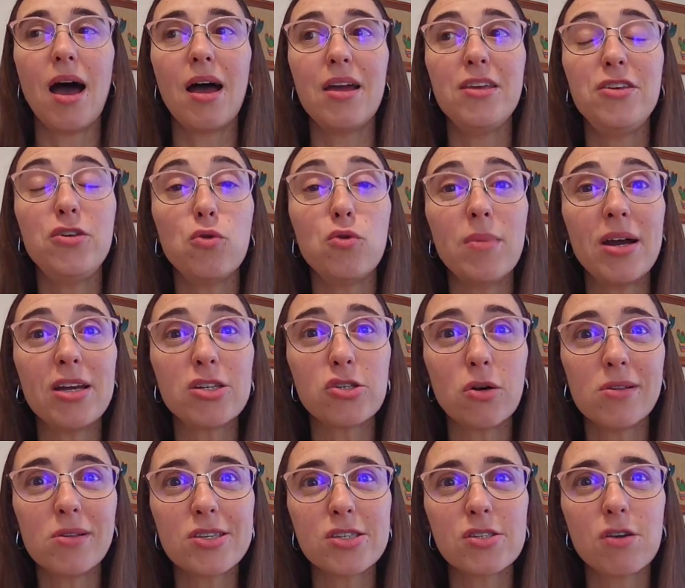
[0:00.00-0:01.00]
you might
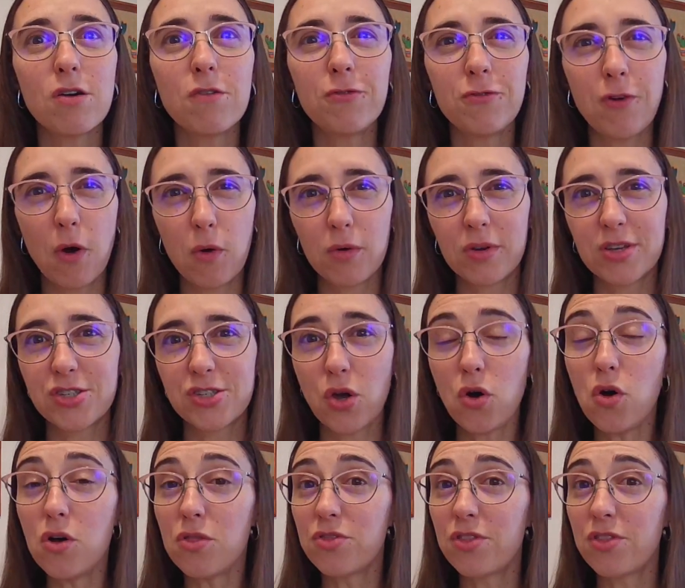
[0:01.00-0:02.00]
also focus
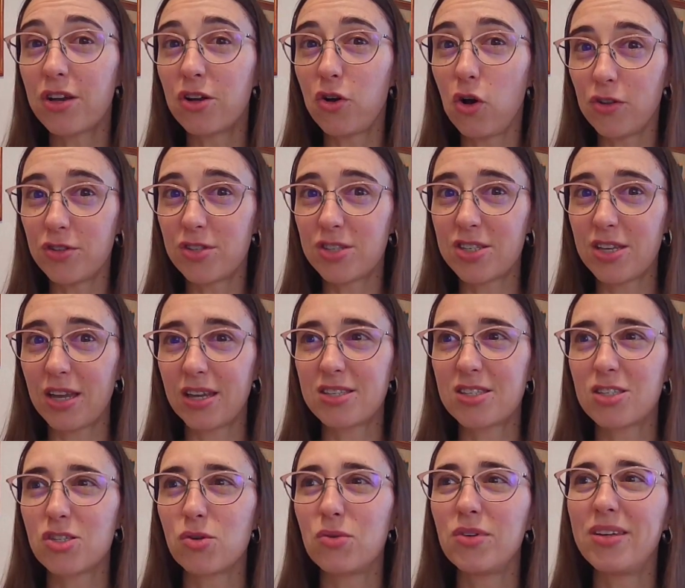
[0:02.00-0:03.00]
on the context
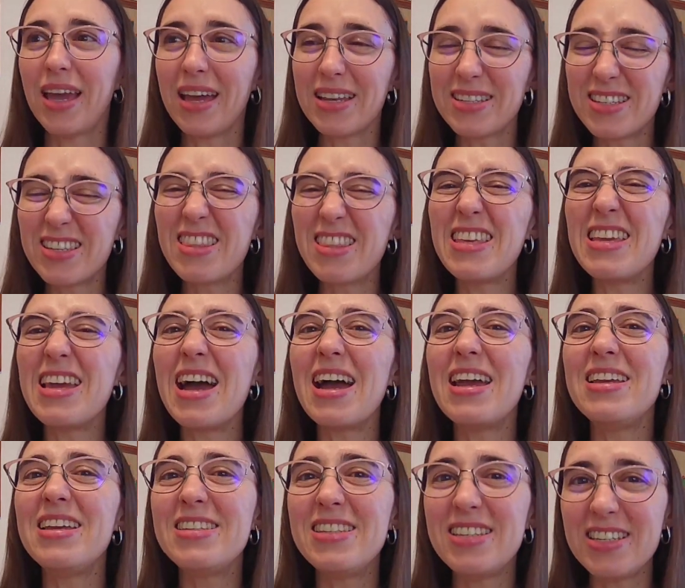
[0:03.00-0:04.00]
to get the
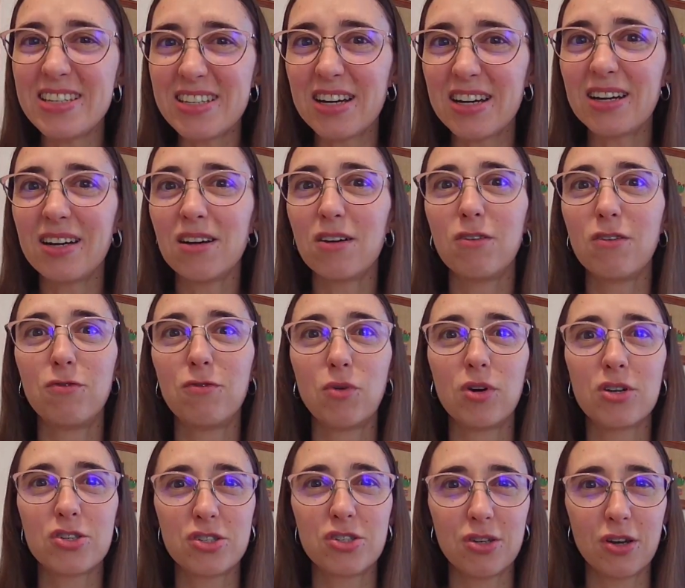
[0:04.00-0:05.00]
idea of
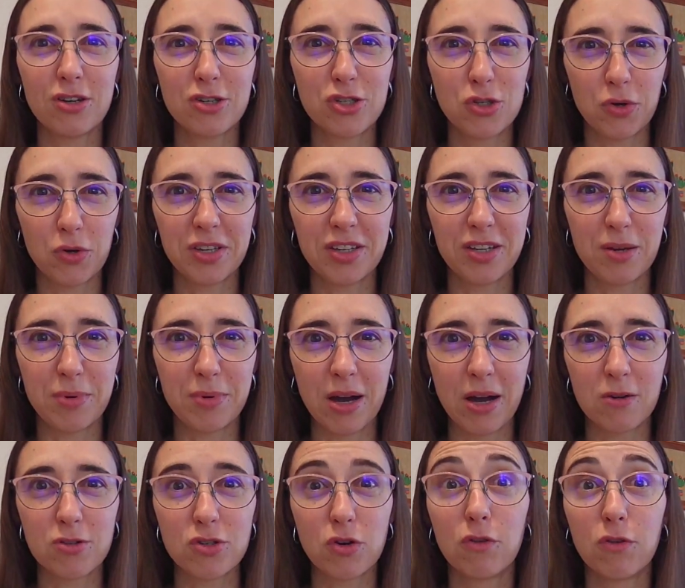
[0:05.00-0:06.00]
what you are talking
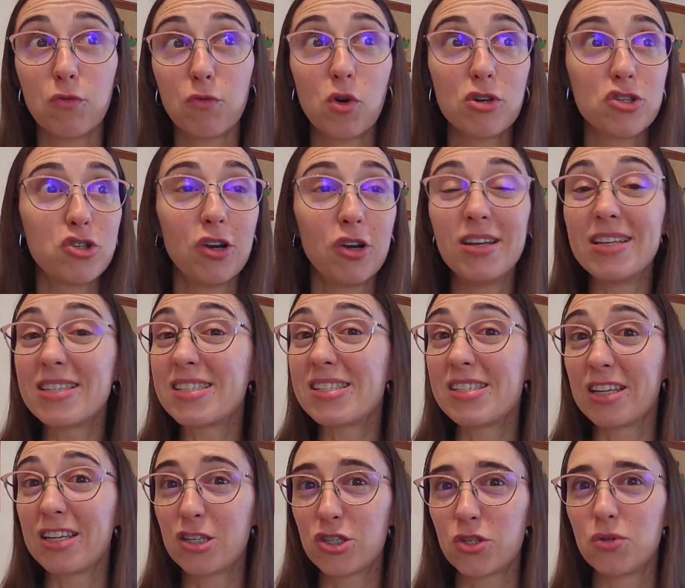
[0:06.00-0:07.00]
about or what you're
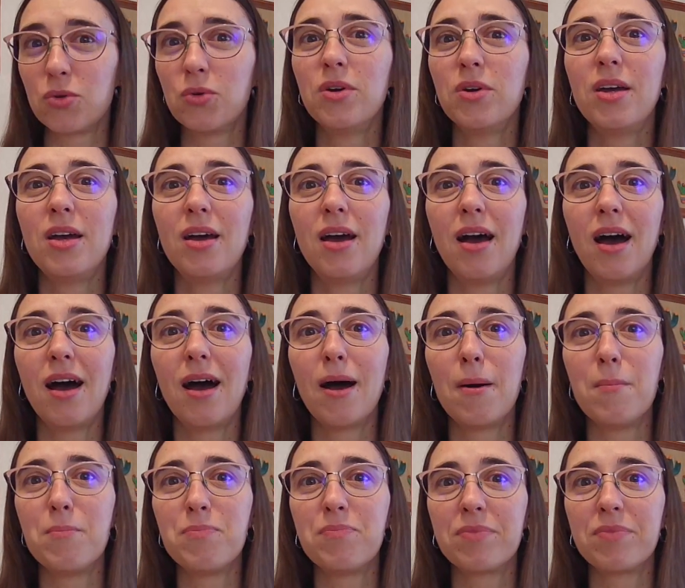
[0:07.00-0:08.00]
listening to,
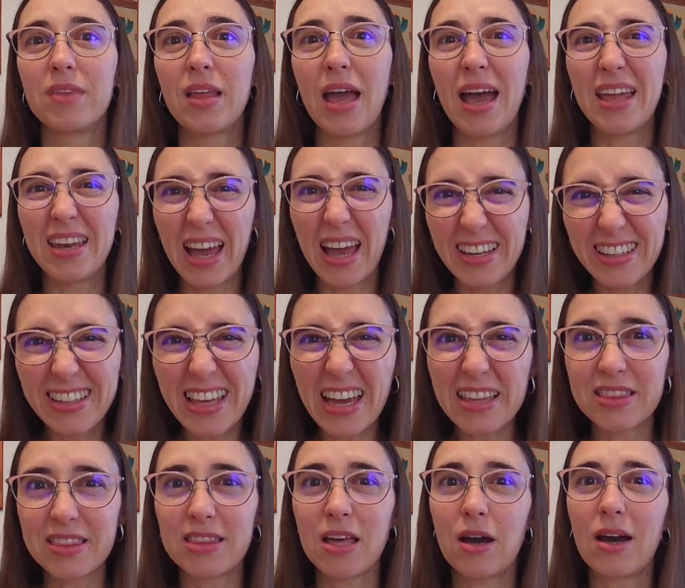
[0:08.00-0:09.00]

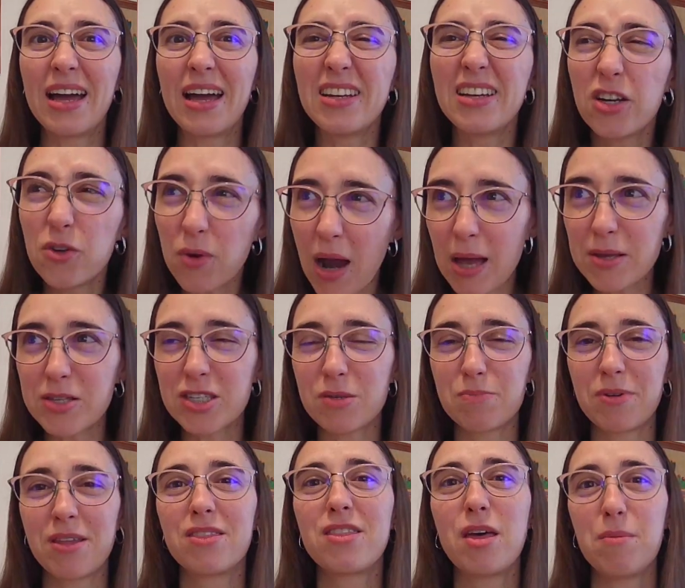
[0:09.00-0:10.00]
and grasp
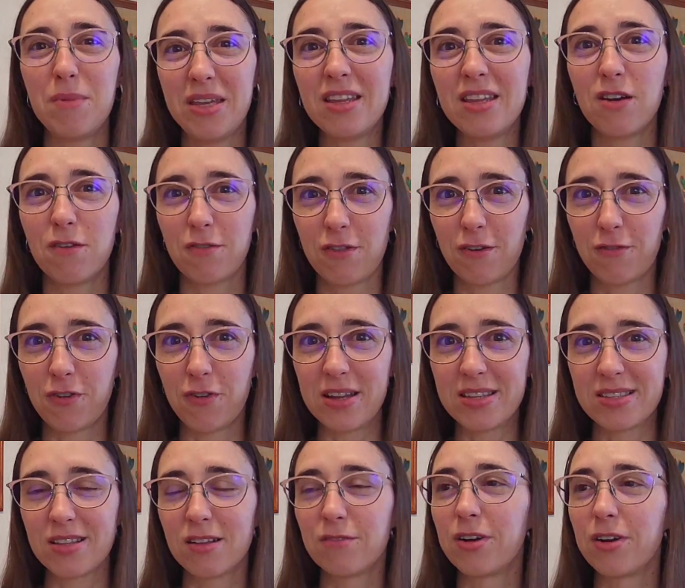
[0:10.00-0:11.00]
the meaning of the
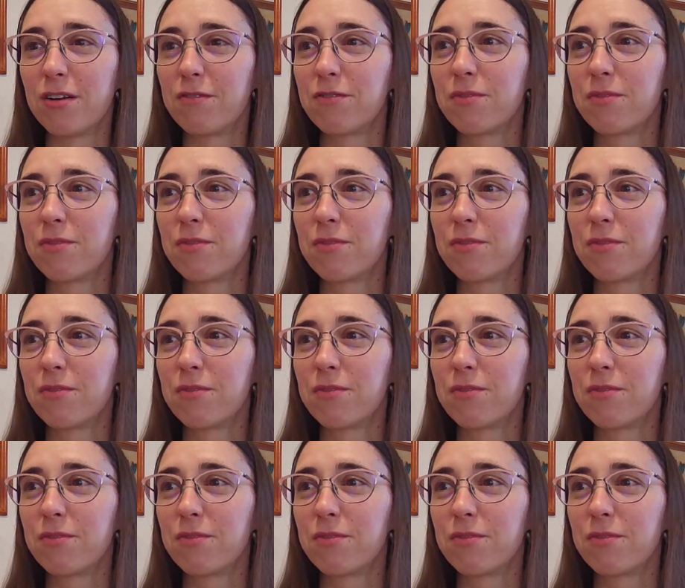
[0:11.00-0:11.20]
phrasal verb.